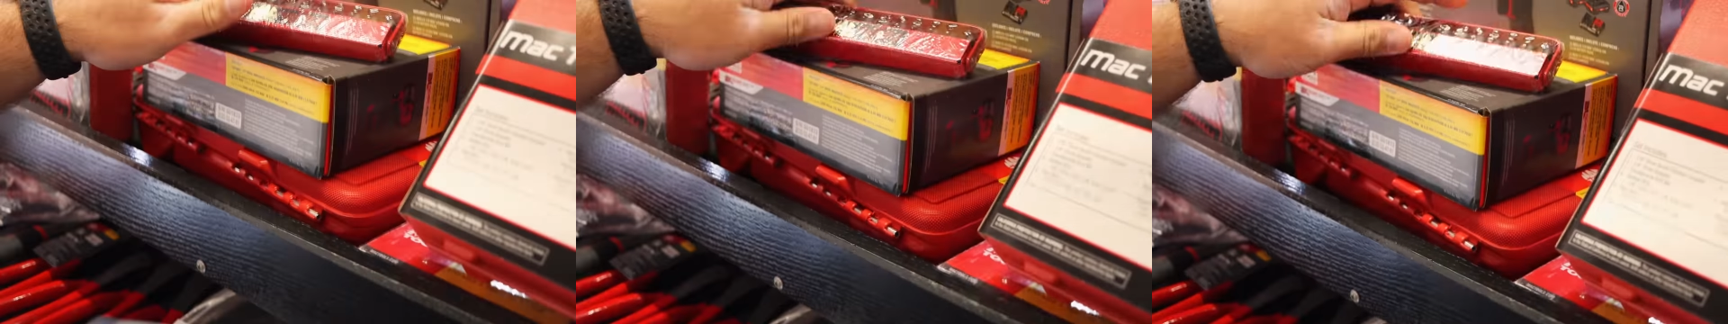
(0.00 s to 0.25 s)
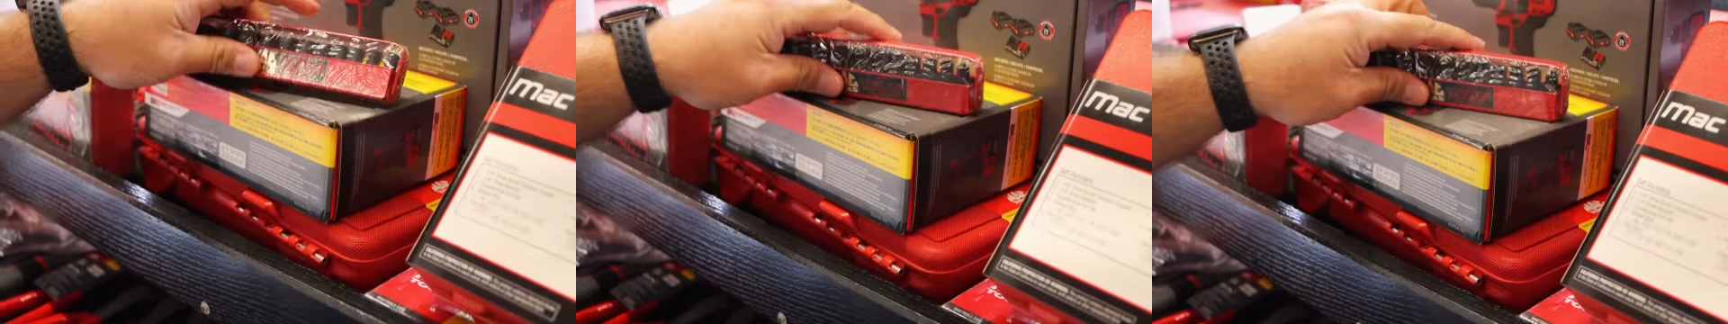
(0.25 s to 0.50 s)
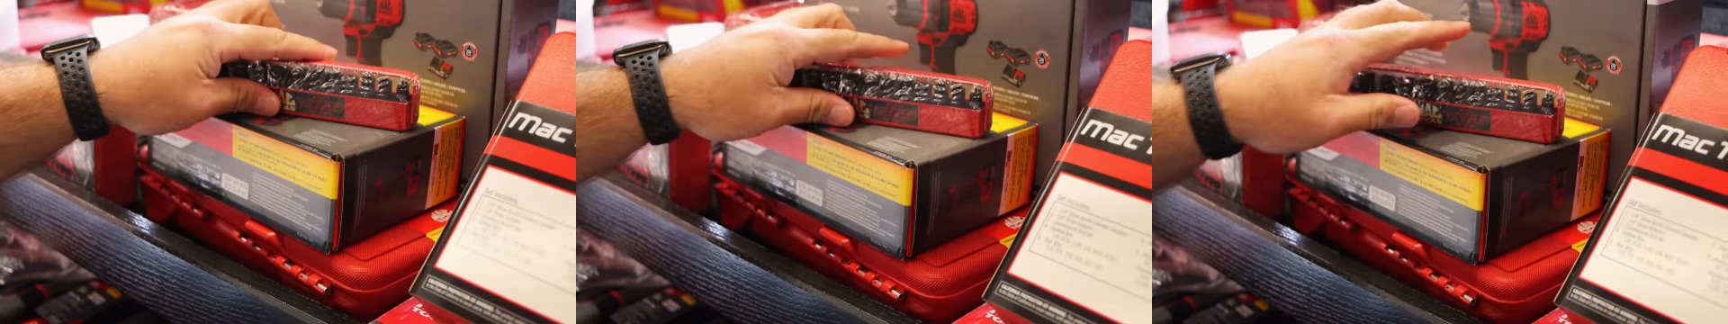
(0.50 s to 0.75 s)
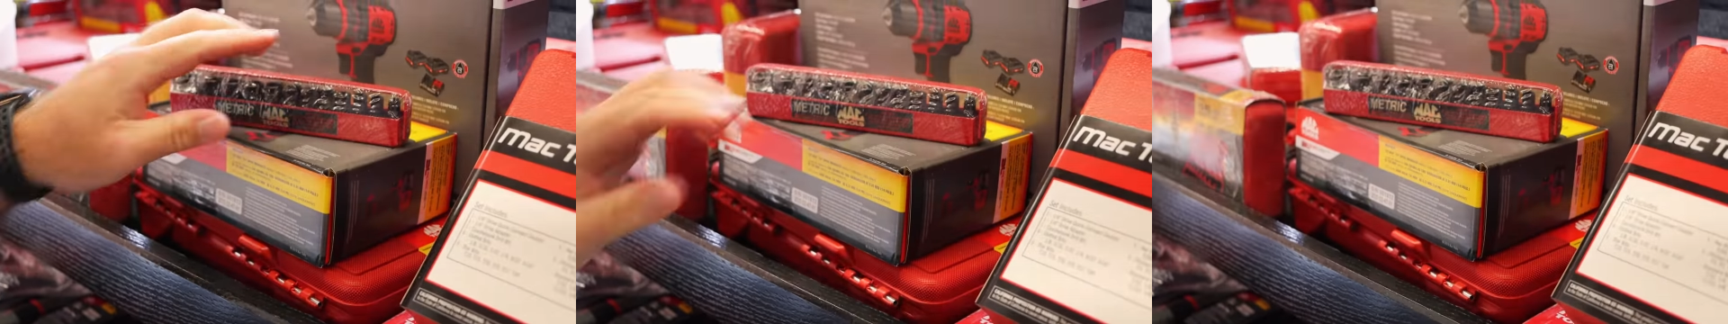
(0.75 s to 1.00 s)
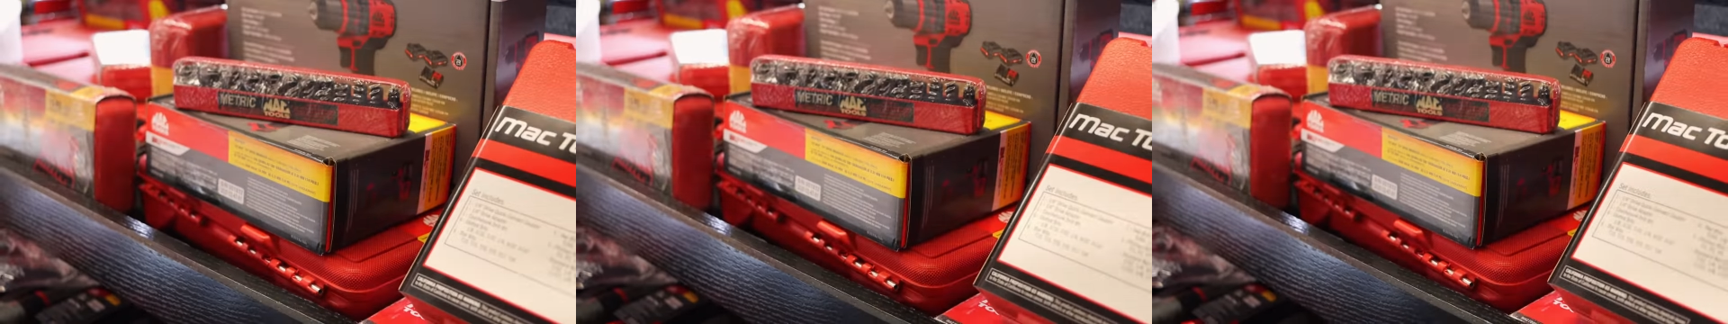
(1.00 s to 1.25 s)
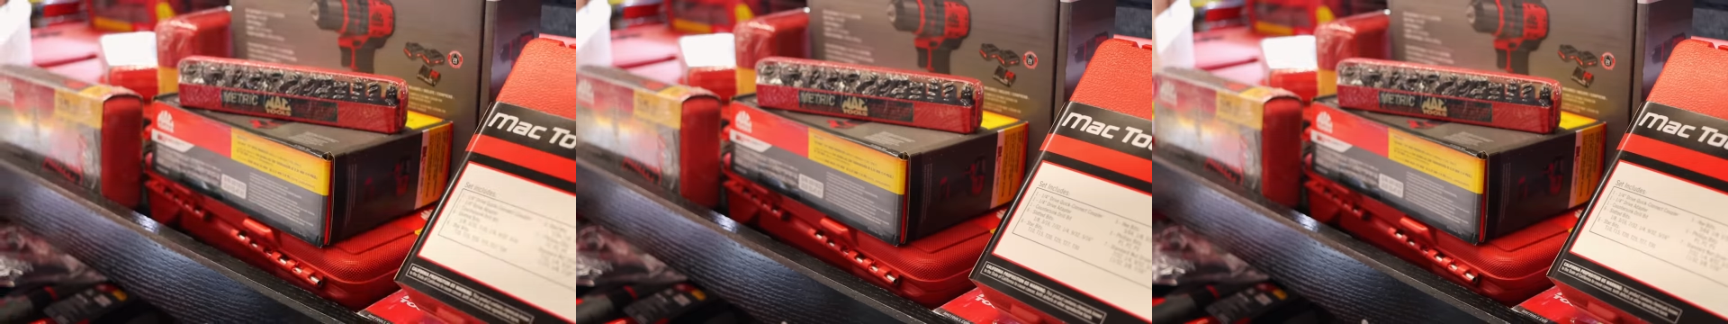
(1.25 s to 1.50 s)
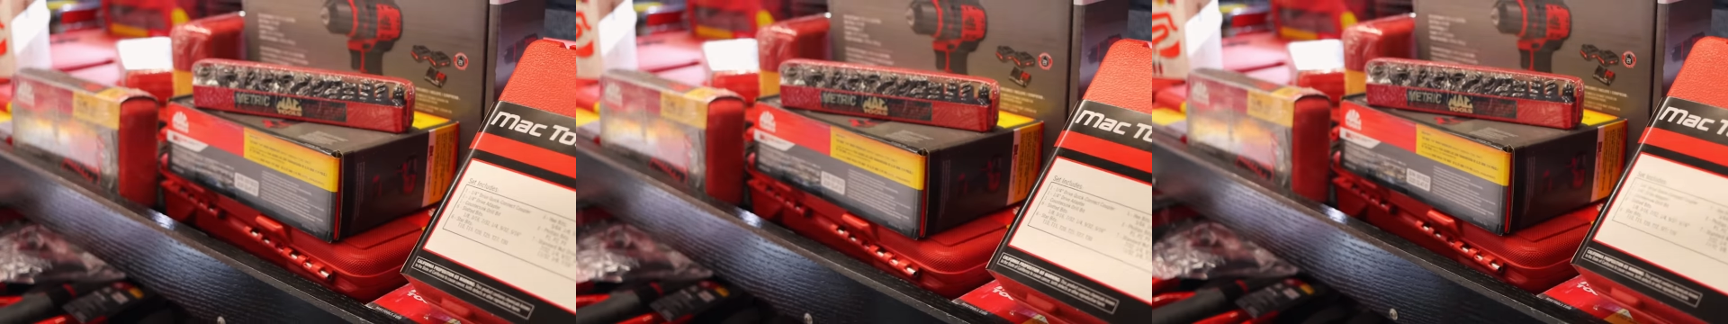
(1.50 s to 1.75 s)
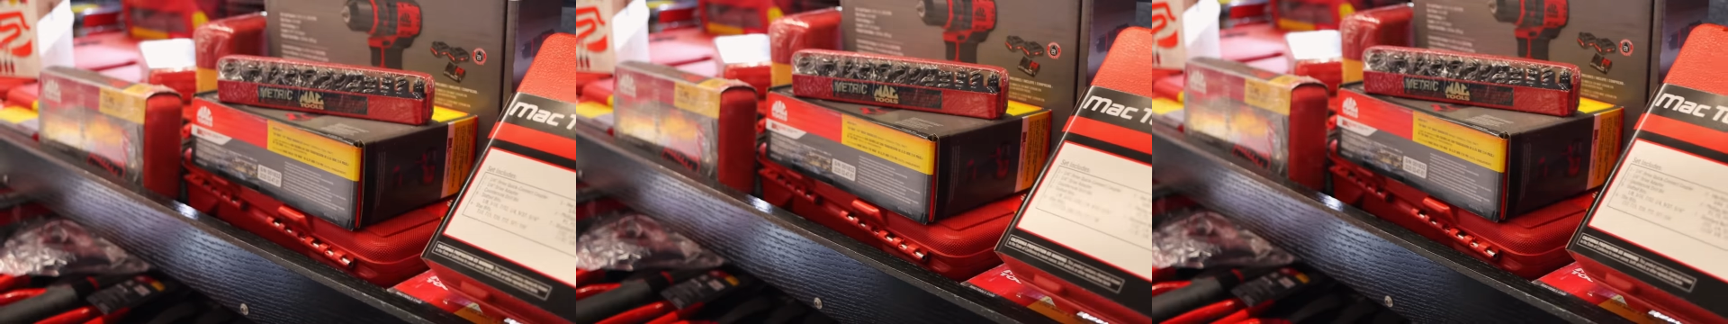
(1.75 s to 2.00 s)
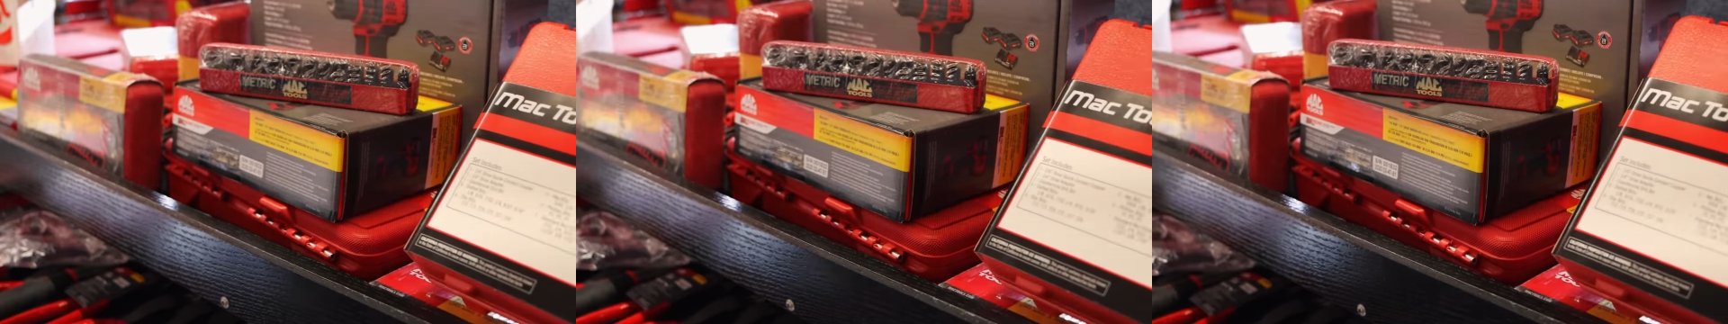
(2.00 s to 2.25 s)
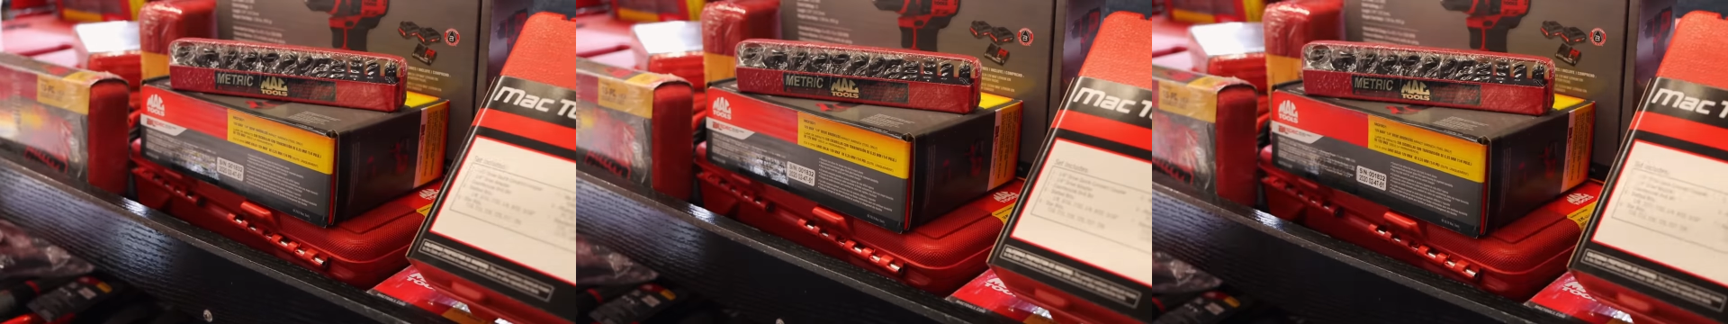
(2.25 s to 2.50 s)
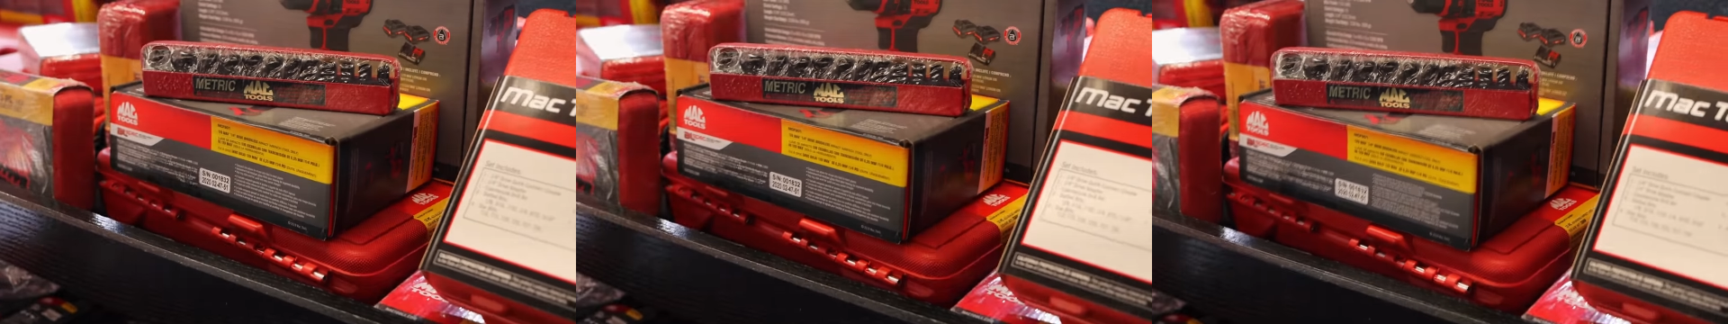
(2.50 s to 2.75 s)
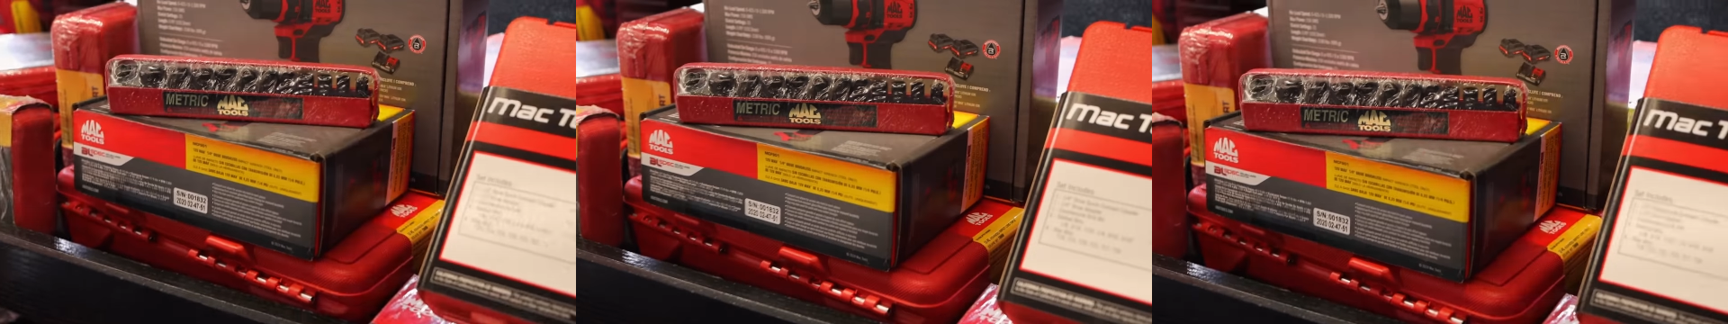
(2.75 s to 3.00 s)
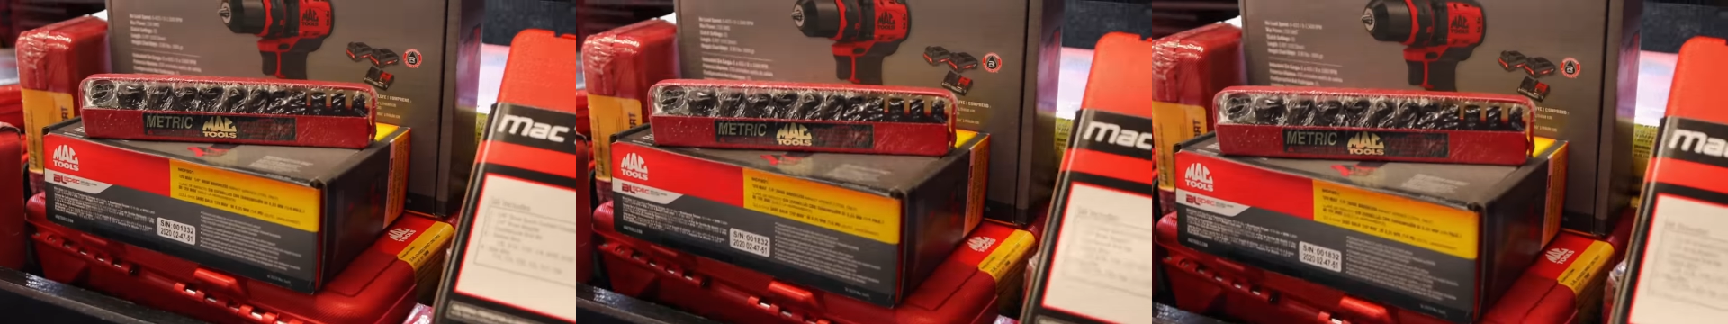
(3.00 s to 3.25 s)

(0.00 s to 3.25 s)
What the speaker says: No face is visible, so there are no lips to read.